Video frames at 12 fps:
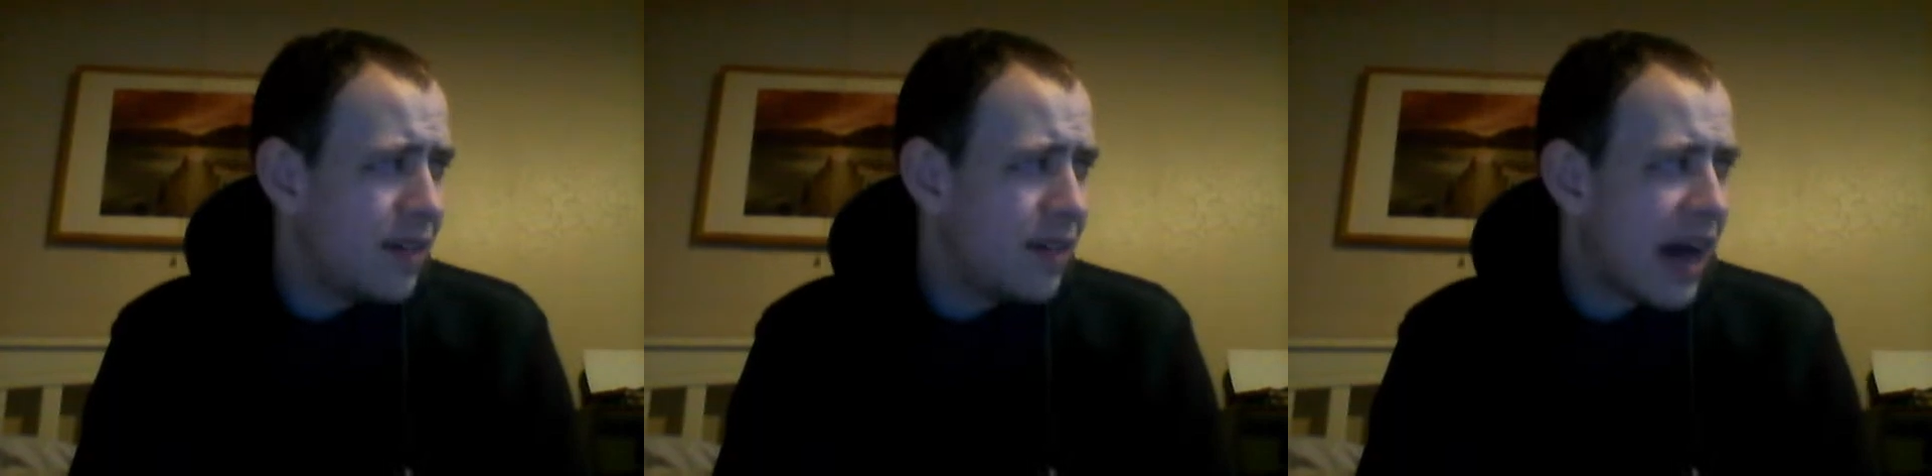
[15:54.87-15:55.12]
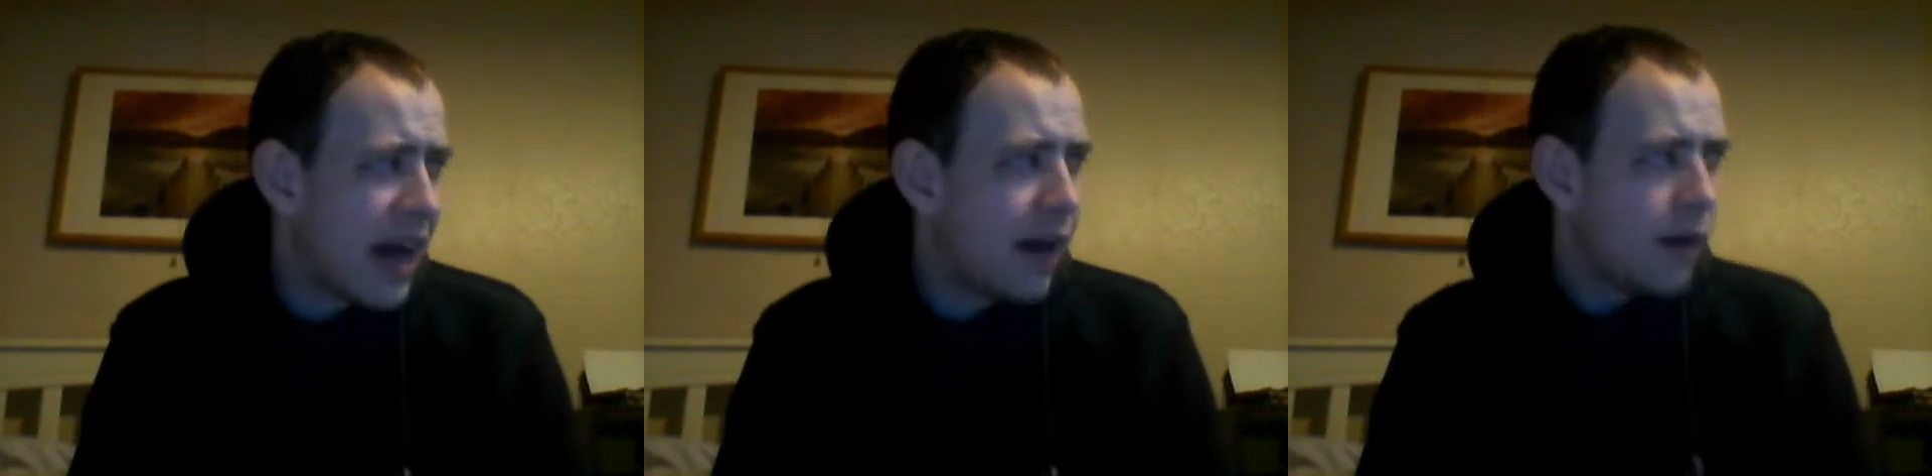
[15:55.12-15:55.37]

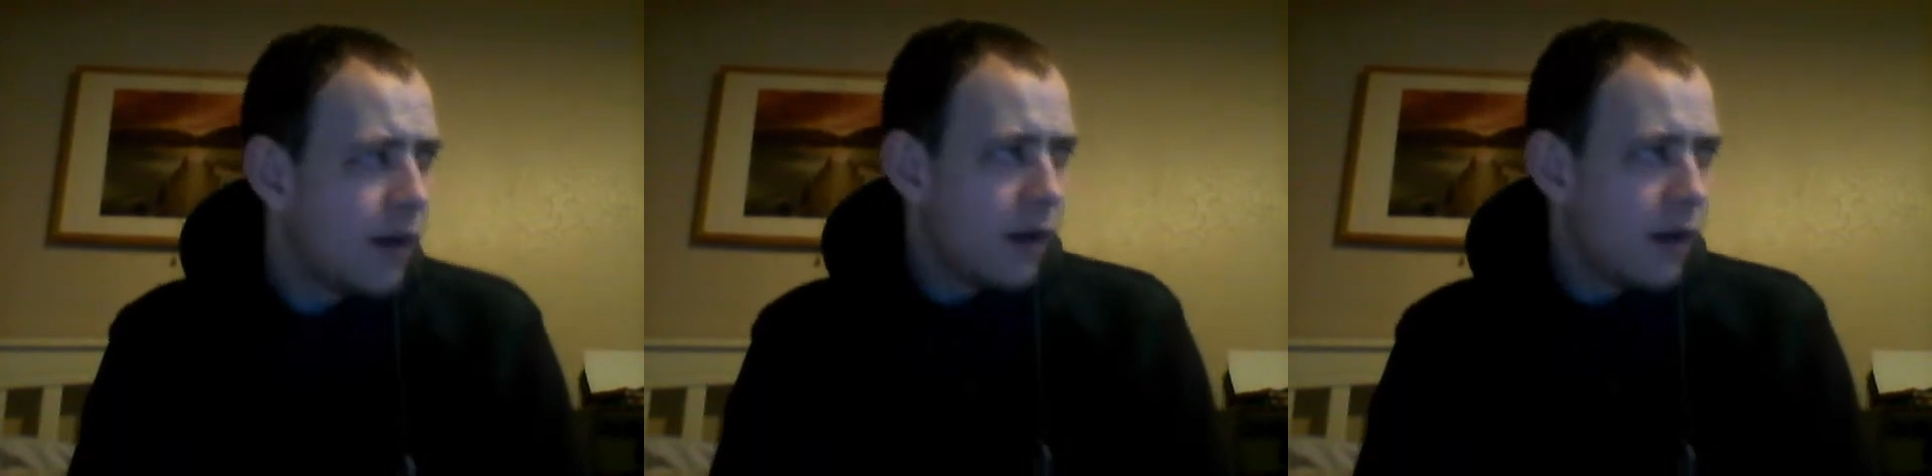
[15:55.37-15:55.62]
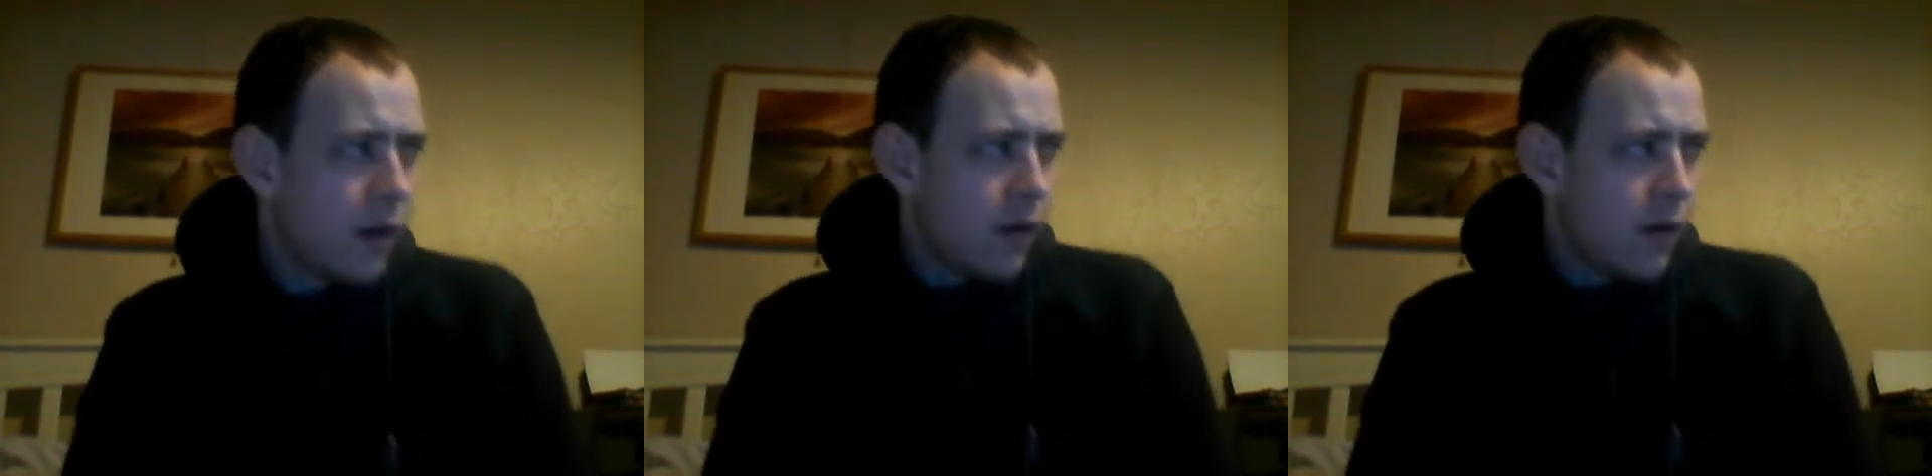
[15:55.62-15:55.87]
that
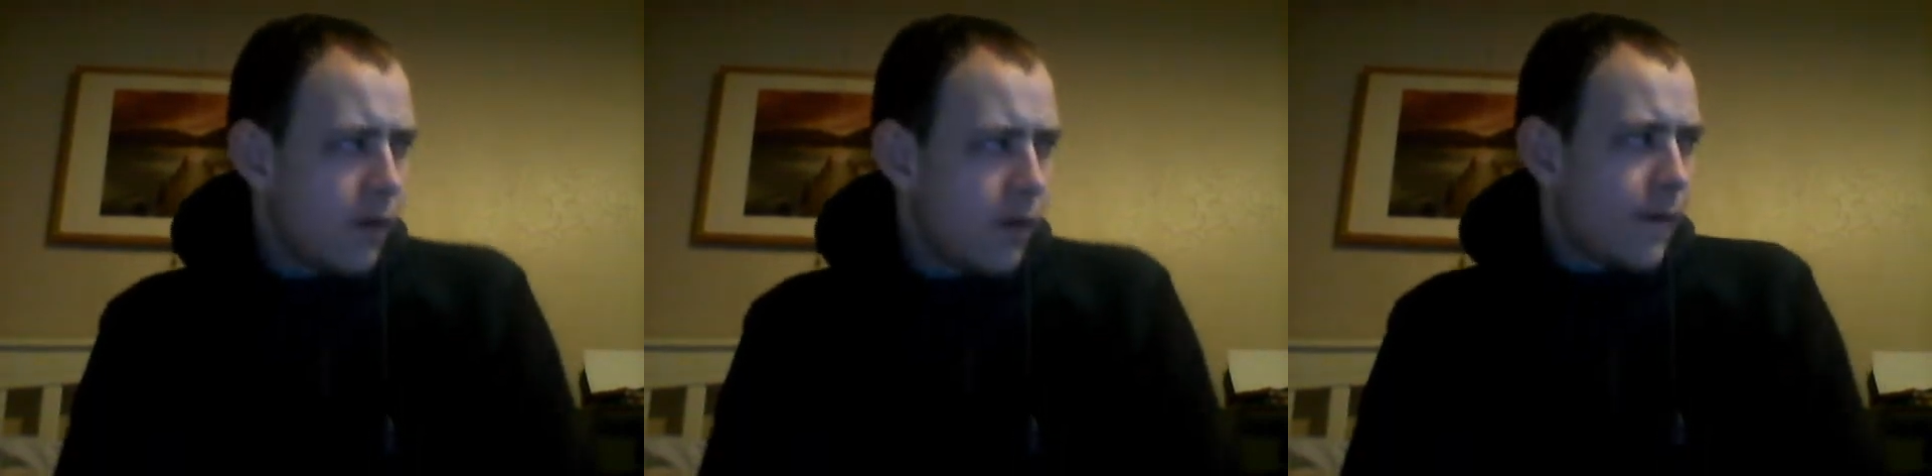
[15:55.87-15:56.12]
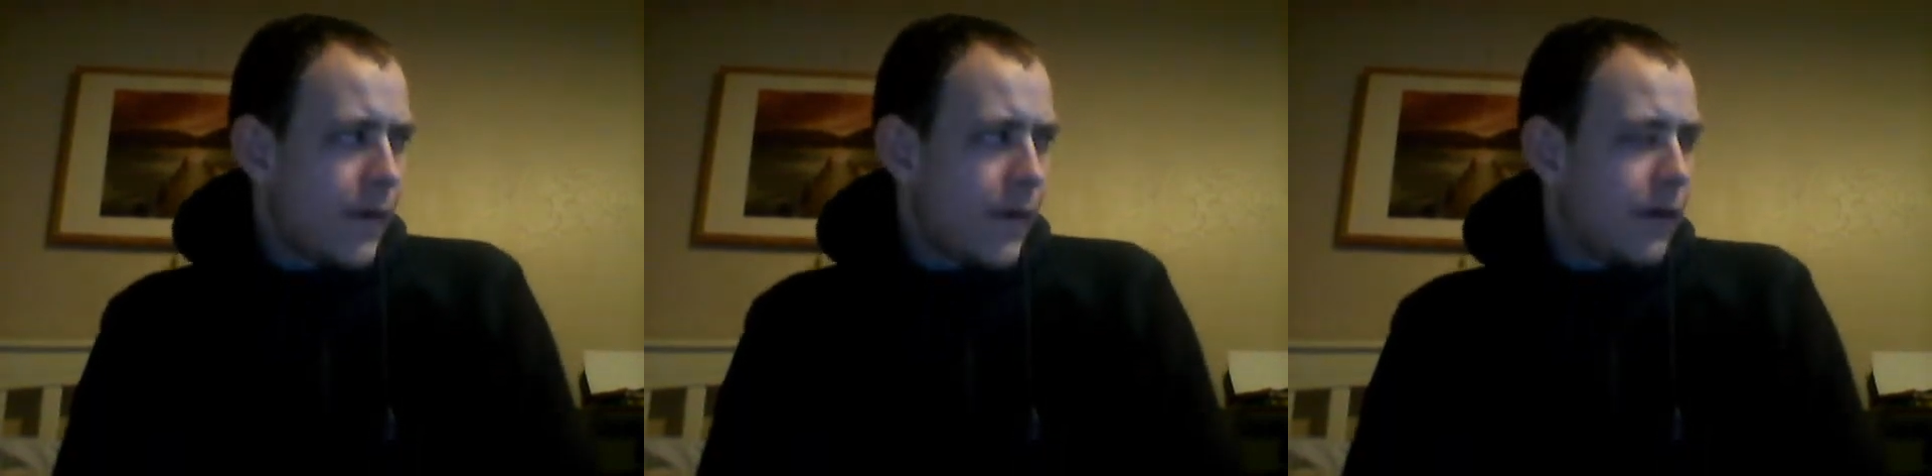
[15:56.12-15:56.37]

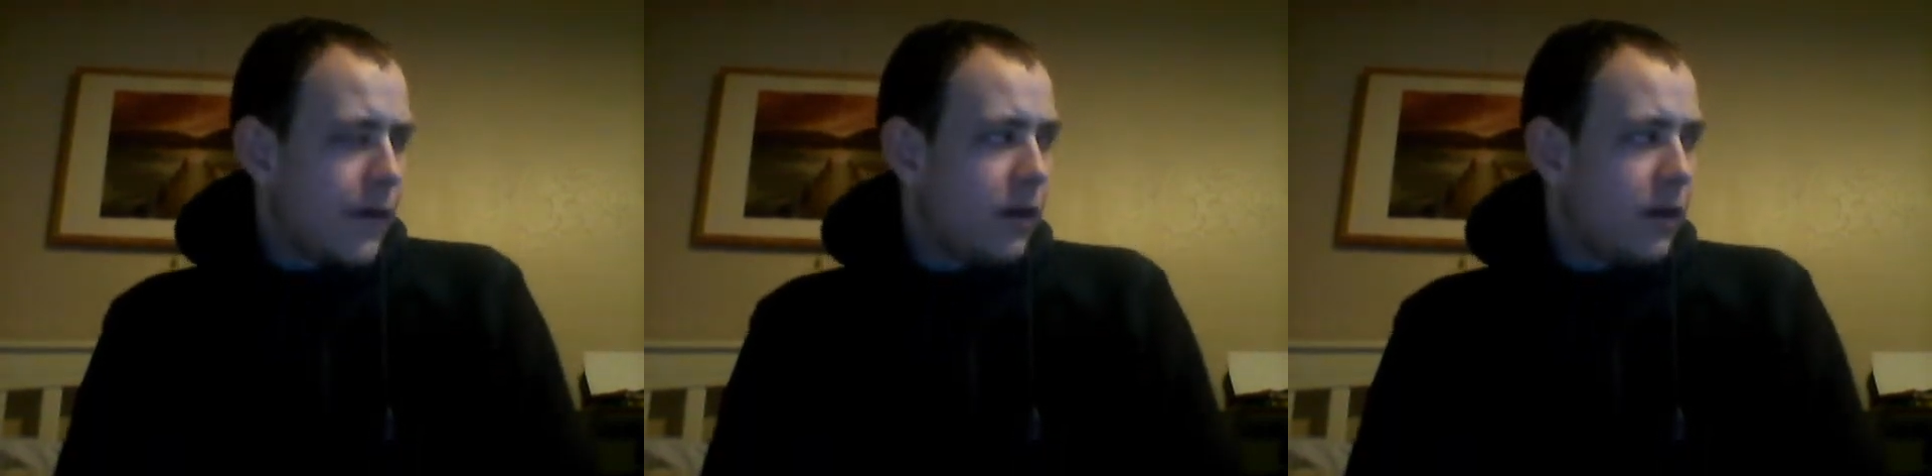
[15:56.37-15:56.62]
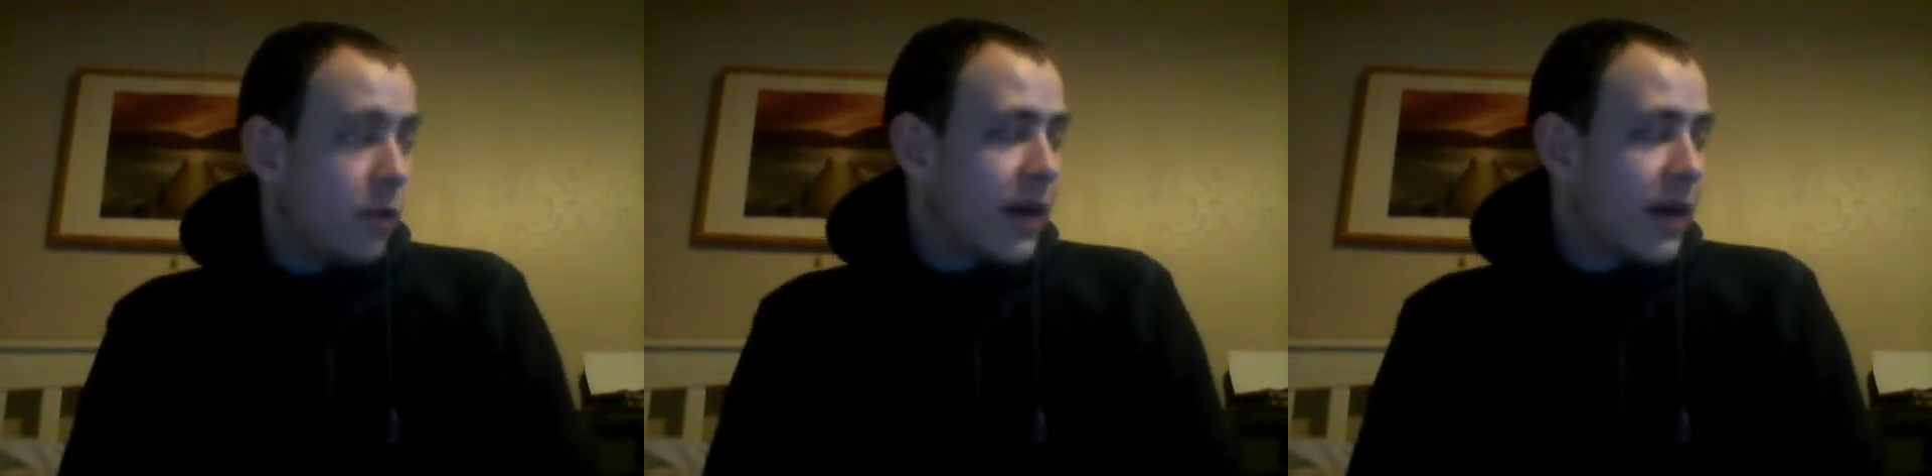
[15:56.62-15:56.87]

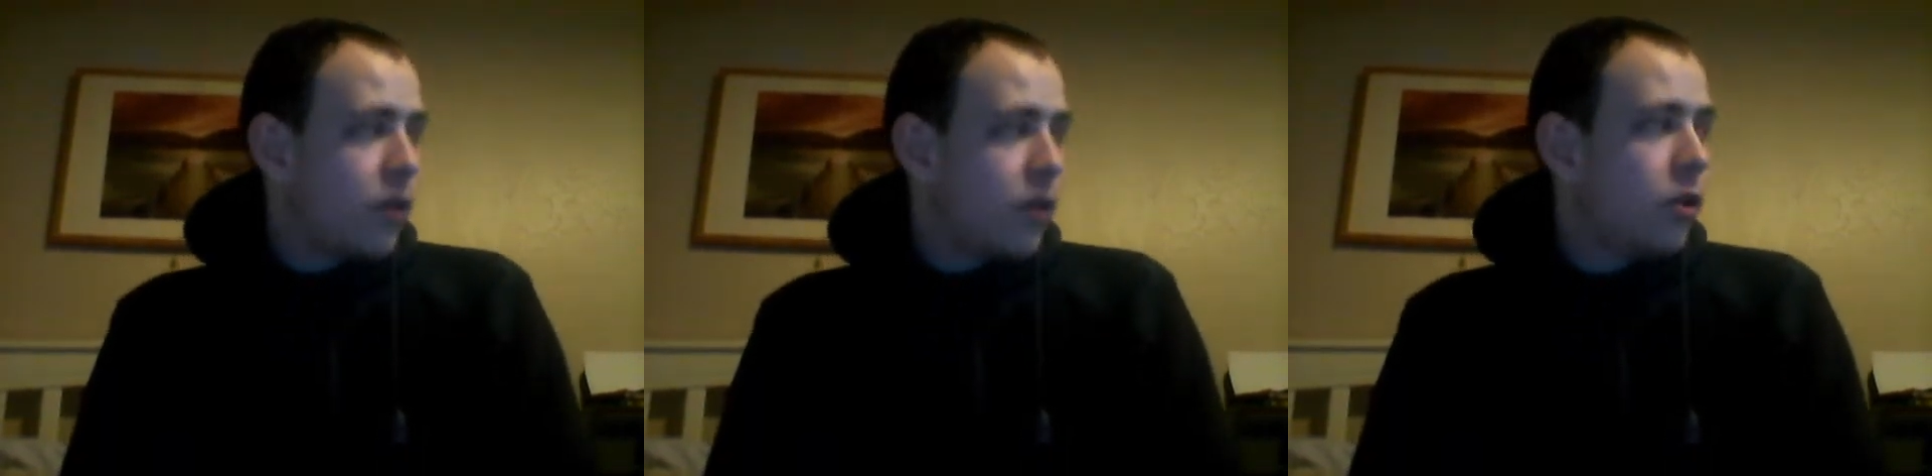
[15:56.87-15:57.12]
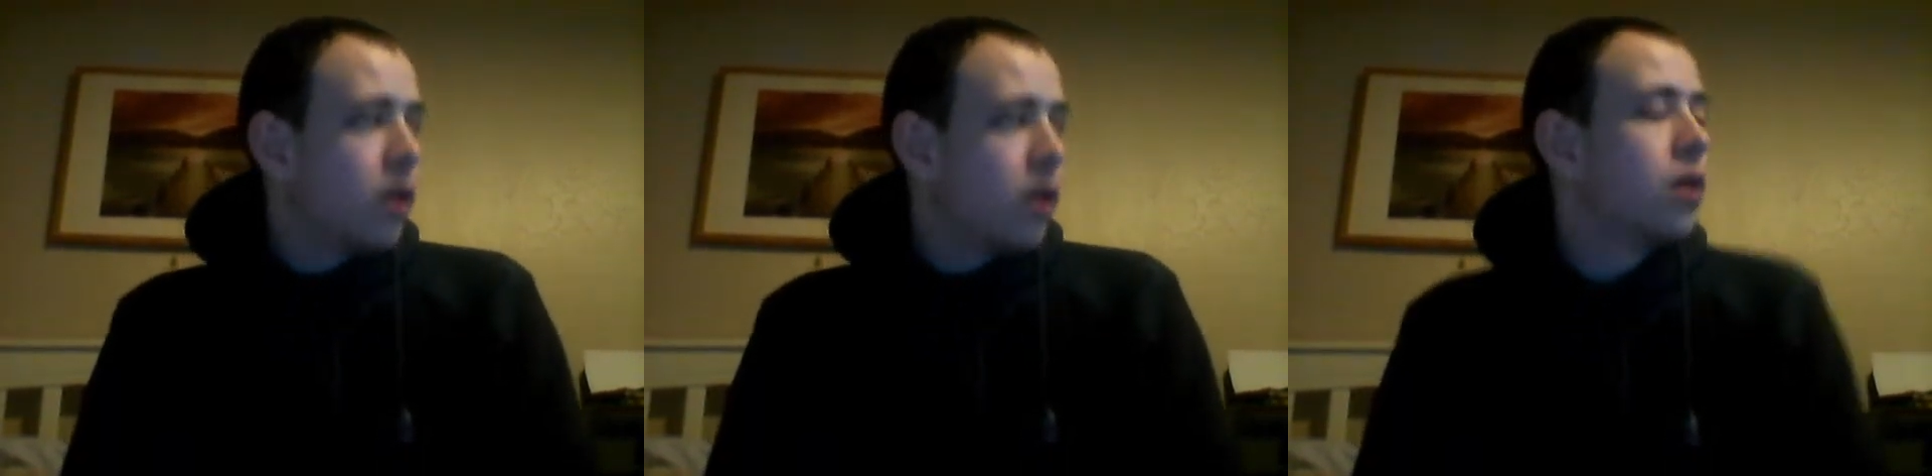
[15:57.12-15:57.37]
lyrical